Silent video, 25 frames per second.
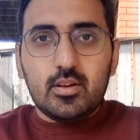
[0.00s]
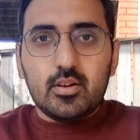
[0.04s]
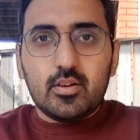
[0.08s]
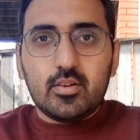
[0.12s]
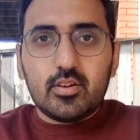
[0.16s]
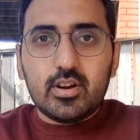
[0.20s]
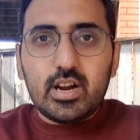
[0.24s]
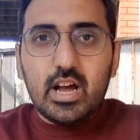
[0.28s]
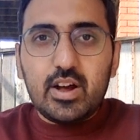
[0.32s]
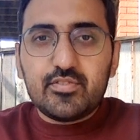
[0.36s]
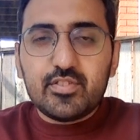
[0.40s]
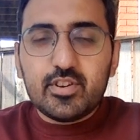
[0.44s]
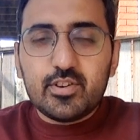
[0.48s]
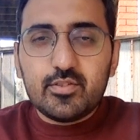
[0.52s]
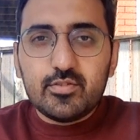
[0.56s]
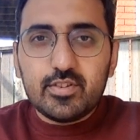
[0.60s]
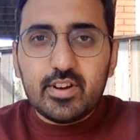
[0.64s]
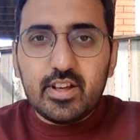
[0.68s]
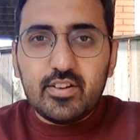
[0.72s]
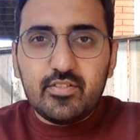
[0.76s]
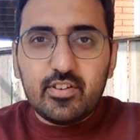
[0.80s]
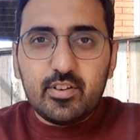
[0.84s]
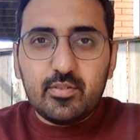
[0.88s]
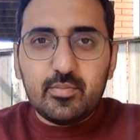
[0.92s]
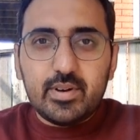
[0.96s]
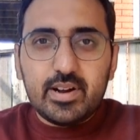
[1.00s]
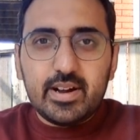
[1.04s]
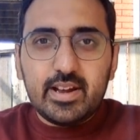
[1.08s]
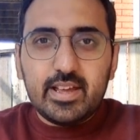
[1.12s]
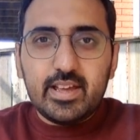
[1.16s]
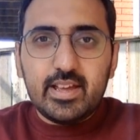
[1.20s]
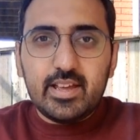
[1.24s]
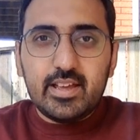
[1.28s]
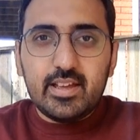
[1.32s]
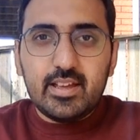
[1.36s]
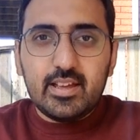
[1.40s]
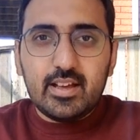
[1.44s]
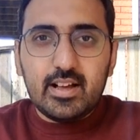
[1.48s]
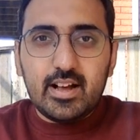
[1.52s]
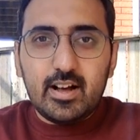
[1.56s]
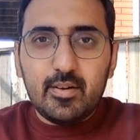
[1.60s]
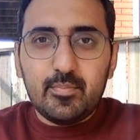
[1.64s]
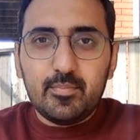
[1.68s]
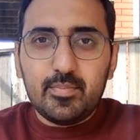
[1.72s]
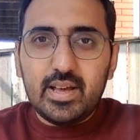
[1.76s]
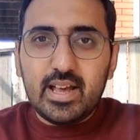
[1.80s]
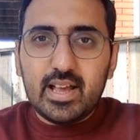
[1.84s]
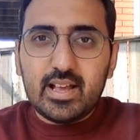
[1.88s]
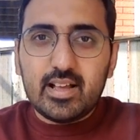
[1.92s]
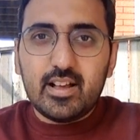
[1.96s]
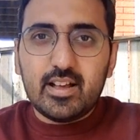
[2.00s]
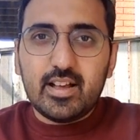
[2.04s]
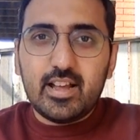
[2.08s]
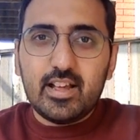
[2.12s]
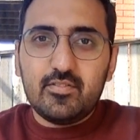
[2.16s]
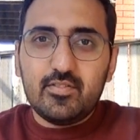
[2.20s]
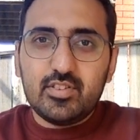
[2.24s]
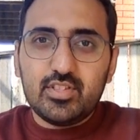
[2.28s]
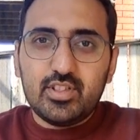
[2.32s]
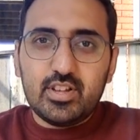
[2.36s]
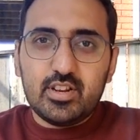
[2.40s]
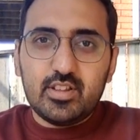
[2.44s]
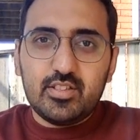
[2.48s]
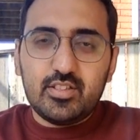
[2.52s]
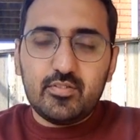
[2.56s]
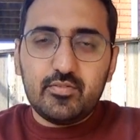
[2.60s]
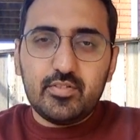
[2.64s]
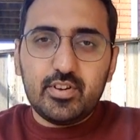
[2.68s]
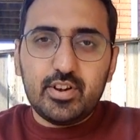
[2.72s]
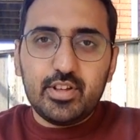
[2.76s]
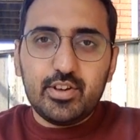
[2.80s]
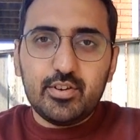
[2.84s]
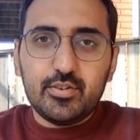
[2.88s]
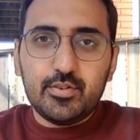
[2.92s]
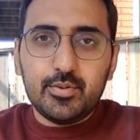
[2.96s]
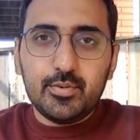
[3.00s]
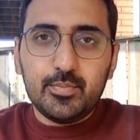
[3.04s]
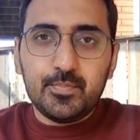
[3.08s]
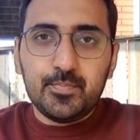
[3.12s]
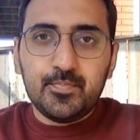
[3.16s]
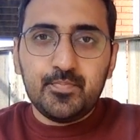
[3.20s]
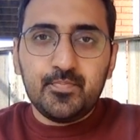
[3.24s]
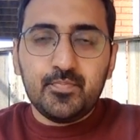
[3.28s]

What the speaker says: Good afternoon everybody. I'm back again with another video.